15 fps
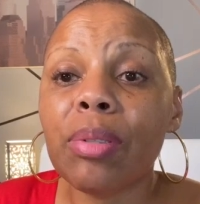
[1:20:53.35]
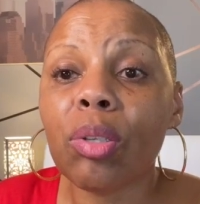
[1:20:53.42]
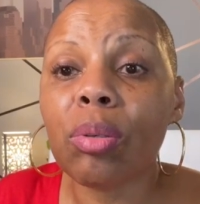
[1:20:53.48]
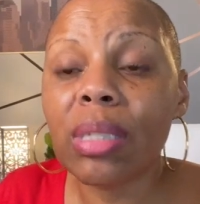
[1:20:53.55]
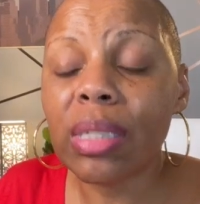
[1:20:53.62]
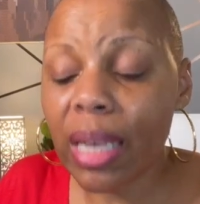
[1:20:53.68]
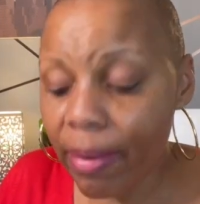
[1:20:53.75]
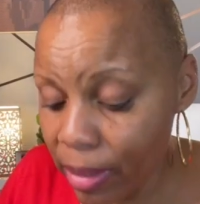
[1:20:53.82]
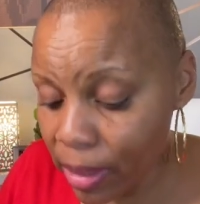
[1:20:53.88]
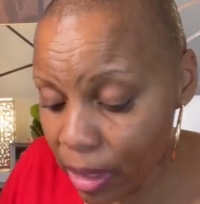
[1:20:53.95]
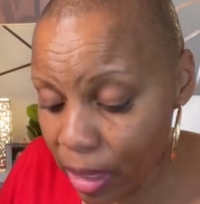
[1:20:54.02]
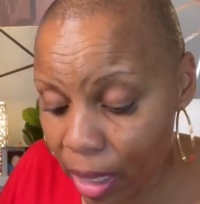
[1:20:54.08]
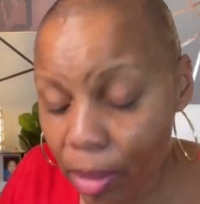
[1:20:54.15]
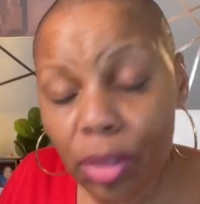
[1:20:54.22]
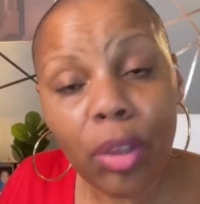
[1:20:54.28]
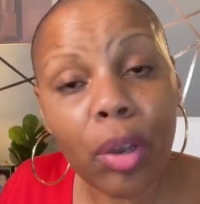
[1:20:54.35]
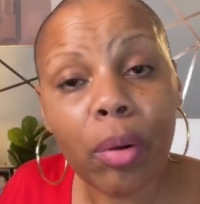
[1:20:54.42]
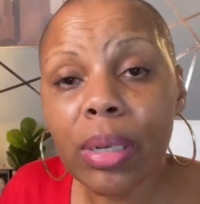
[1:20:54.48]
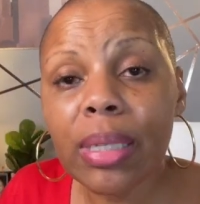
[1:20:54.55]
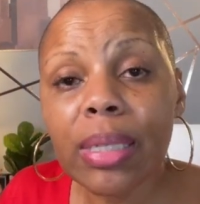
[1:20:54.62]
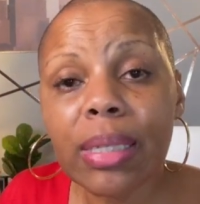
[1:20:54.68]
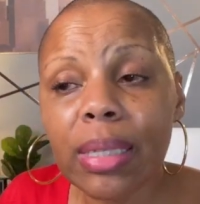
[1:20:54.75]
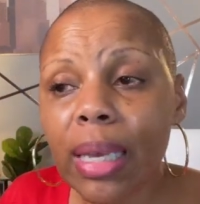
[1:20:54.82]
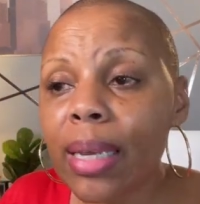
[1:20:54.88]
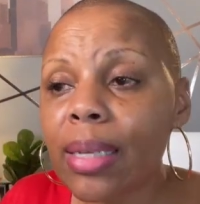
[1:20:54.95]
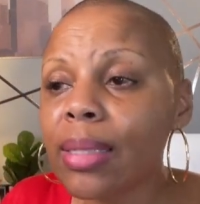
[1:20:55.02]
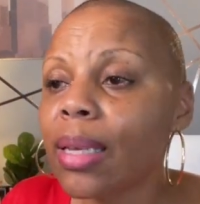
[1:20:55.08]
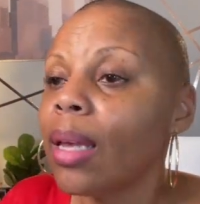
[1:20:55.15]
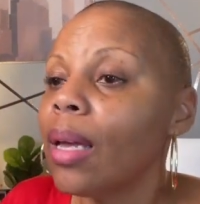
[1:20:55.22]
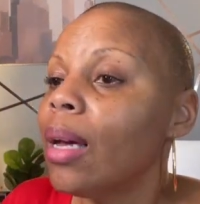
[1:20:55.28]
So
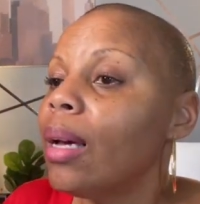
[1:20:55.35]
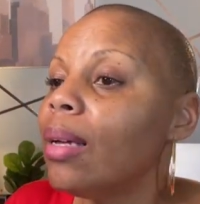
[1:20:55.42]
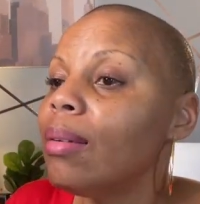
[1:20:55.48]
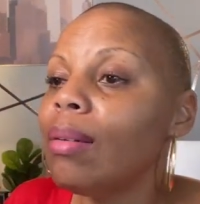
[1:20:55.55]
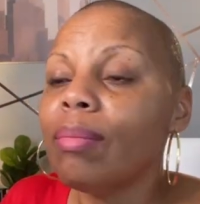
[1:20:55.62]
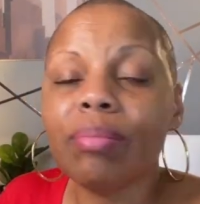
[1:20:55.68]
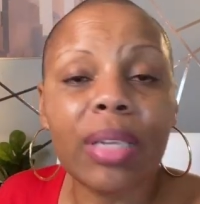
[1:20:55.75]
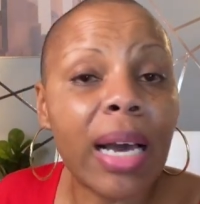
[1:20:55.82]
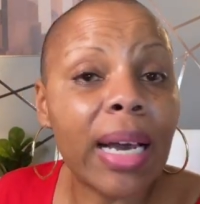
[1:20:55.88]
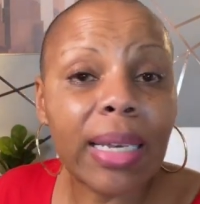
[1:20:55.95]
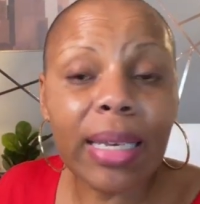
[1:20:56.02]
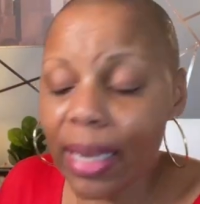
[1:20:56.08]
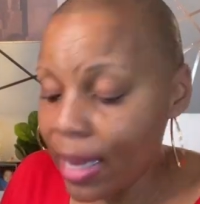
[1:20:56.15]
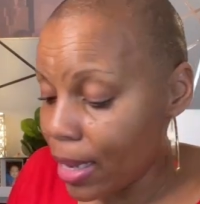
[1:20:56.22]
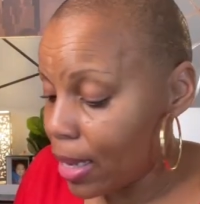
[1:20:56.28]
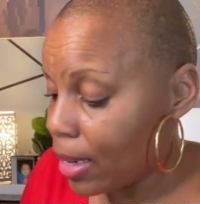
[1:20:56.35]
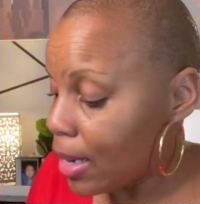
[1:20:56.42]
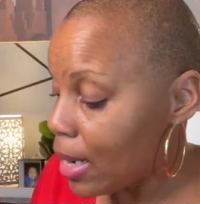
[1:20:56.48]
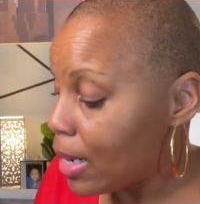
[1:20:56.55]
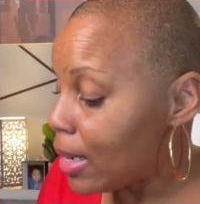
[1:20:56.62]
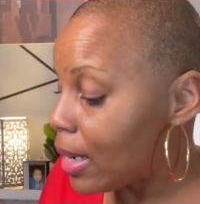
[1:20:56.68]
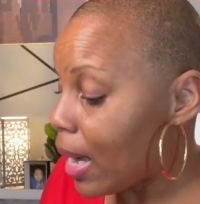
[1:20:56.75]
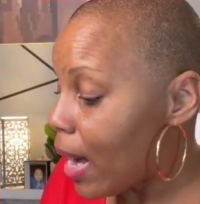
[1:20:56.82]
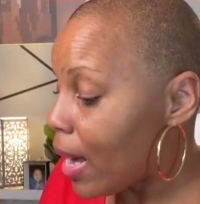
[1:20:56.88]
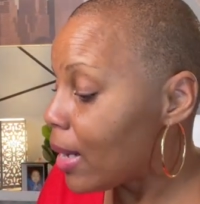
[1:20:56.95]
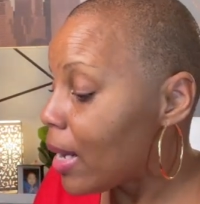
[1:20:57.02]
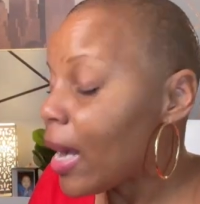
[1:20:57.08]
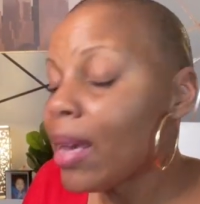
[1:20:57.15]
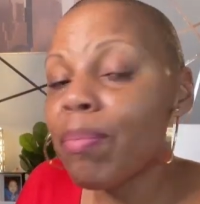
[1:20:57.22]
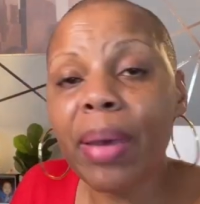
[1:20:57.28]
1736 Again,
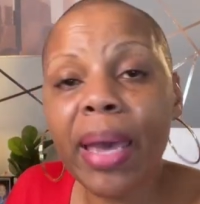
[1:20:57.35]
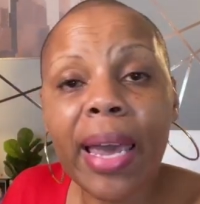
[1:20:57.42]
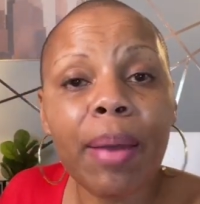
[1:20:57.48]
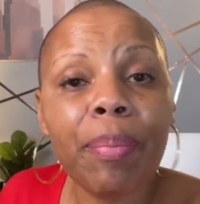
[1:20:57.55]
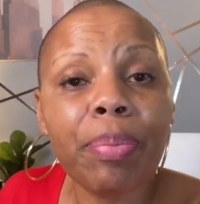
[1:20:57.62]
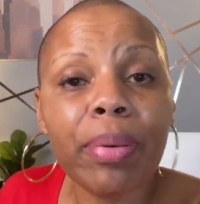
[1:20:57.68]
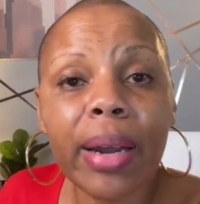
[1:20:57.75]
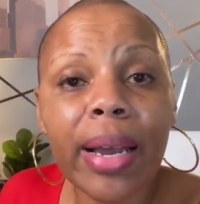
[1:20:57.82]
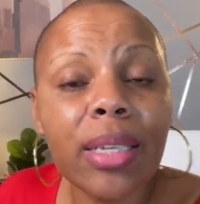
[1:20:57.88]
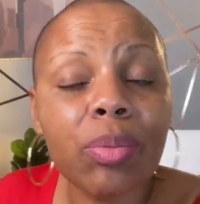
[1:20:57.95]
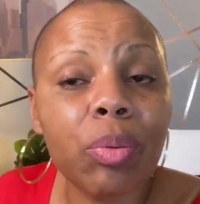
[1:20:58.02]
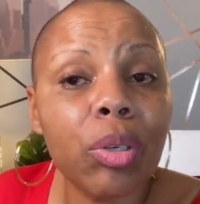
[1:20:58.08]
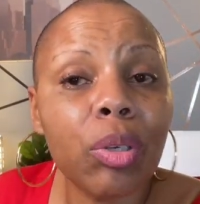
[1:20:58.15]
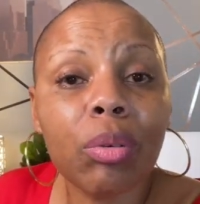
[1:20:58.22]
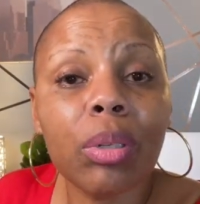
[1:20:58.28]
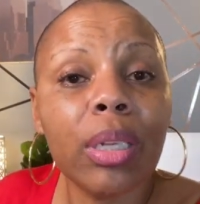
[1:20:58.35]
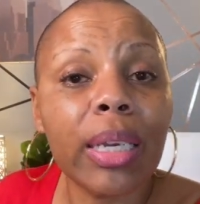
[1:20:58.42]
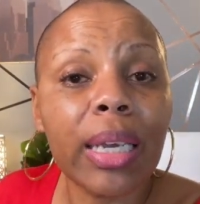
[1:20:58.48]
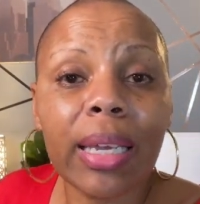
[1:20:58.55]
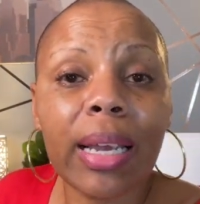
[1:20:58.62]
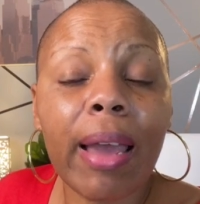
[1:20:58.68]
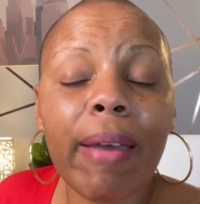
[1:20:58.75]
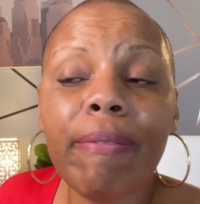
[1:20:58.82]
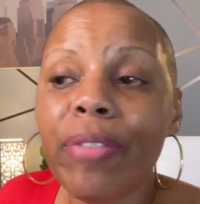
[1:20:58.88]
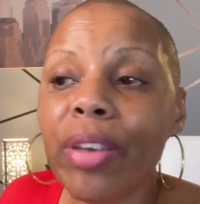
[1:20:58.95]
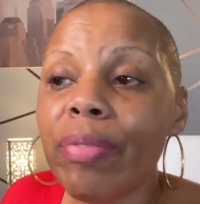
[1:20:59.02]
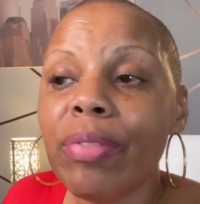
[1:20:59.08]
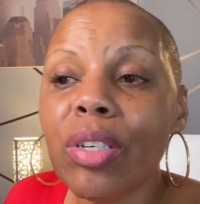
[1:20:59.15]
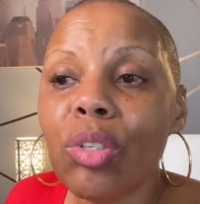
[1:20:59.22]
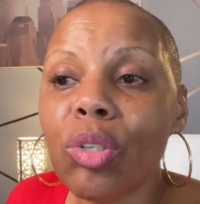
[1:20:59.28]
not a bad price when you're looking at
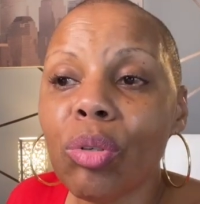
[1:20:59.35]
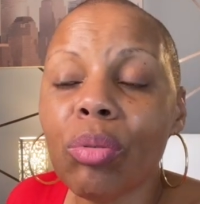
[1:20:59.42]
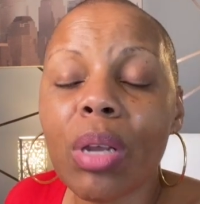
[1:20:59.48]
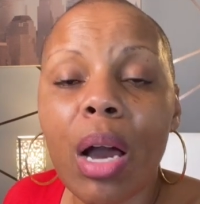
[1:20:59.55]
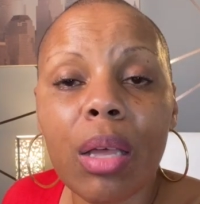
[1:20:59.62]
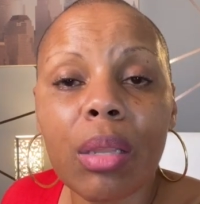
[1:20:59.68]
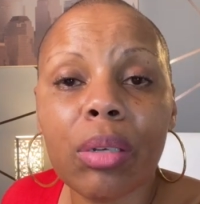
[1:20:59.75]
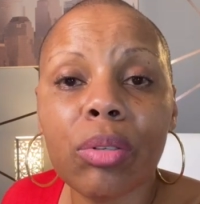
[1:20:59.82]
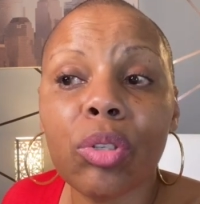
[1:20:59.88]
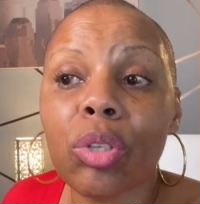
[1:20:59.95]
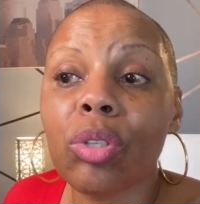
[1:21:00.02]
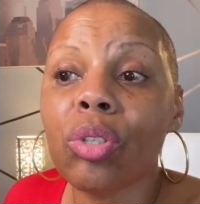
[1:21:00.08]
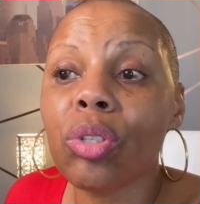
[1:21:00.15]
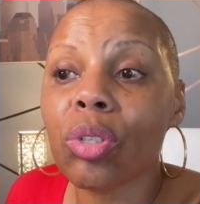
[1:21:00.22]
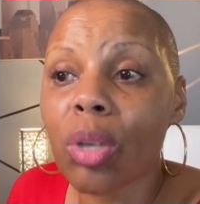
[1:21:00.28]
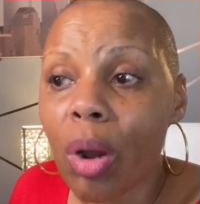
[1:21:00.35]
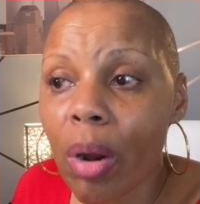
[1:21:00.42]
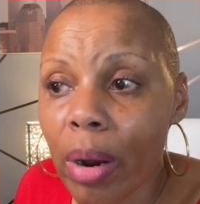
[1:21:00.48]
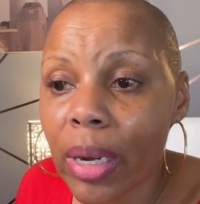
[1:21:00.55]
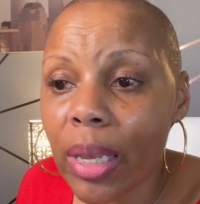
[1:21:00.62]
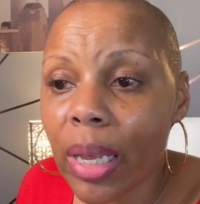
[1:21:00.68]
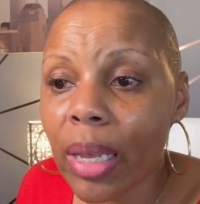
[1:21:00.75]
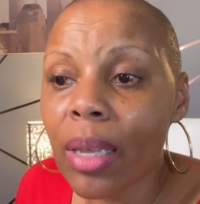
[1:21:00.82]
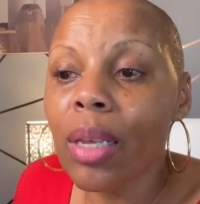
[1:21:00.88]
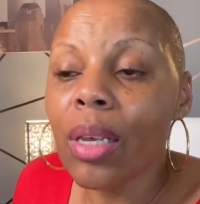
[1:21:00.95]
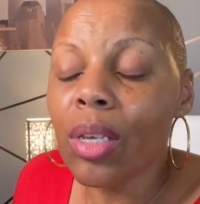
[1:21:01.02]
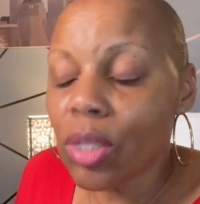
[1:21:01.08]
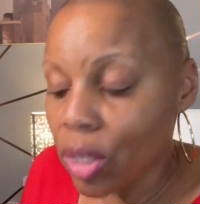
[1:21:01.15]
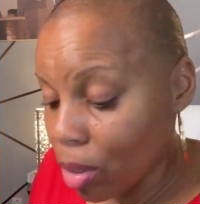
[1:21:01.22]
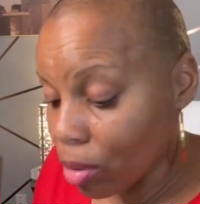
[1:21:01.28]
$52 starting.
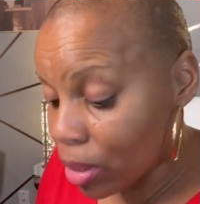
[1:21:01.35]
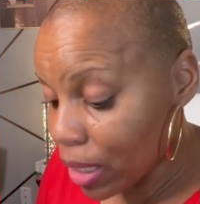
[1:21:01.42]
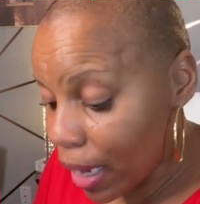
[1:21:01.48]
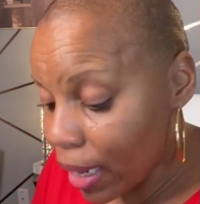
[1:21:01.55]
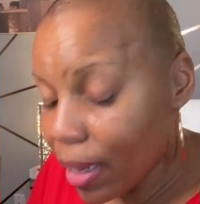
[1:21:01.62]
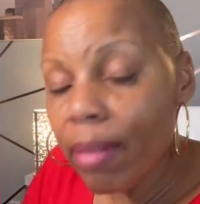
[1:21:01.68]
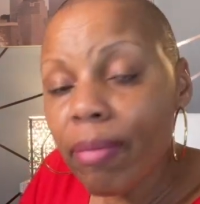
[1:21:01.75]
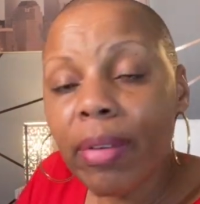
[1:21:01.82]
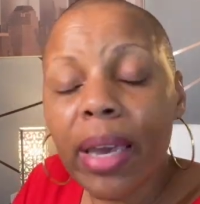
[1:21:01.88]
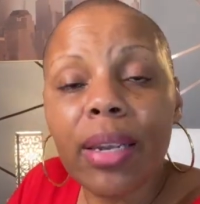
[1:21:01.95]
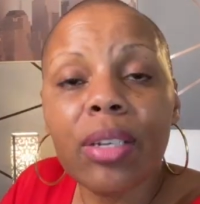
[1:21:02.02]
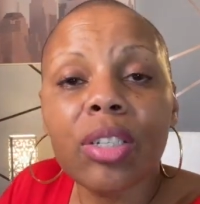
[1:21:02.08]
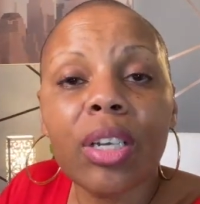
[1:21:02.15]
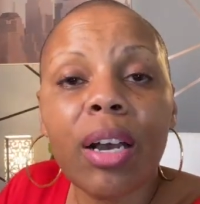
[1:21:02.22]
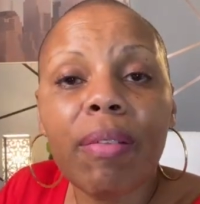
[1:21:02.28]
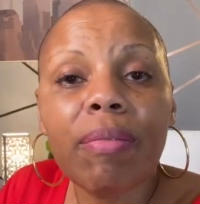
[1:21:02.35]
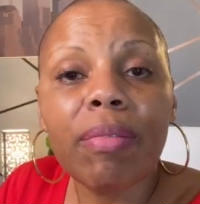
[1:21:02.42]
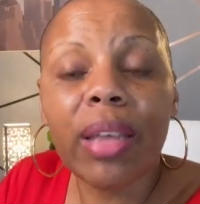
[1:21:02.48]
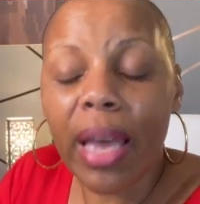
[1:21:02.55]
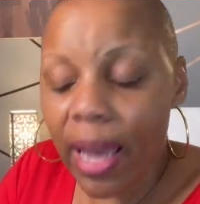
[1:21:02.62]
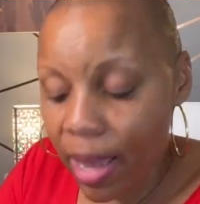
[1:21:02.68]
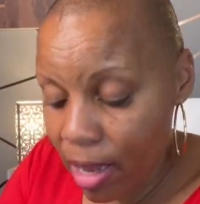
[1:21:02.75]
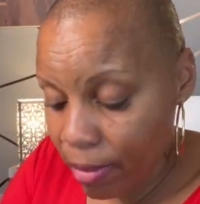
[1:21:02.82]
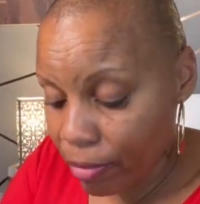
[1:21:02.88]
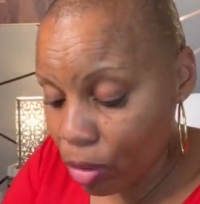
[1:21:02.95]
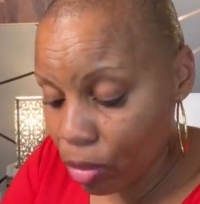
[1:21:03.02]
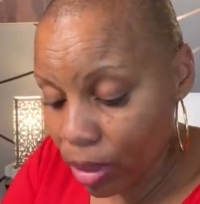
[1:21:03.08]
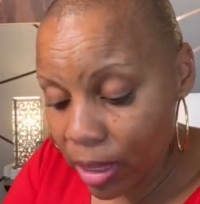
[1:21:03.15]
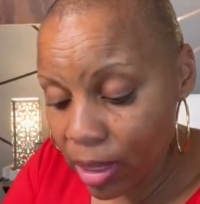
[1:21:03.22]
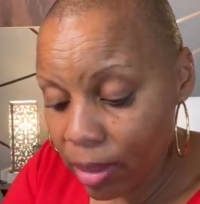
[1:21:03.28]
So take advantage of that. If
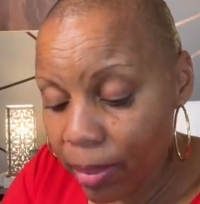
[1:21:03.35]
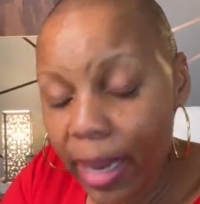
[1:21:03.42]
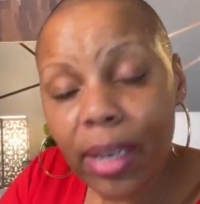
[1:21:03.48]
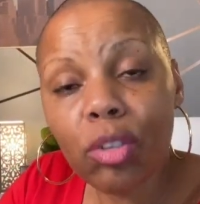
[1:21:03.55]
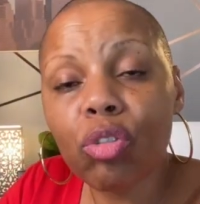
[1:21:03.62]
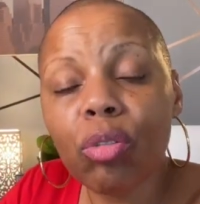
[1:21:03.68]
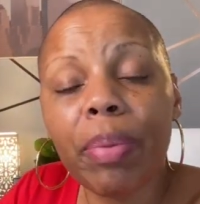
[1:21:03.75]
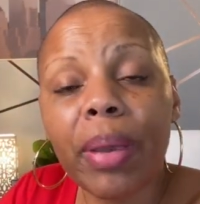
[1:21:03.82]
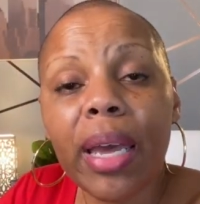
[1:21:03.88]
you need some extra